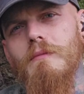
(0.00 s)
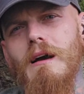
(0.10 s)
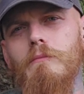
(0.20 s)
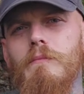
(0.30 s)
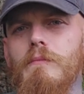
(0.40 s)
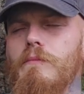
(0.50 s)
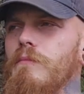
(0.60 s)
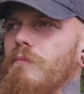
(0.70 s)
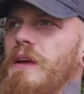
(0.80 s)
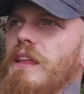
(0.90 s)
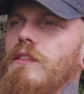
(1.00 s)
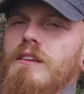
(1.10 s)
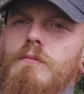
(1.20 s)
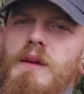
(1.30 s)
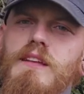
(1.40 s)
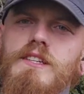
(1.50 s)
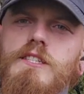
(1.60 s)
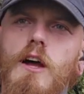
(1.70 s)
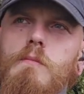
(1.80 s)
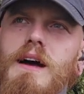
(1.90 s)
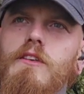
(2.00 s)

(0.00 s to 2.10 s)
somehow picking the picking the stipe out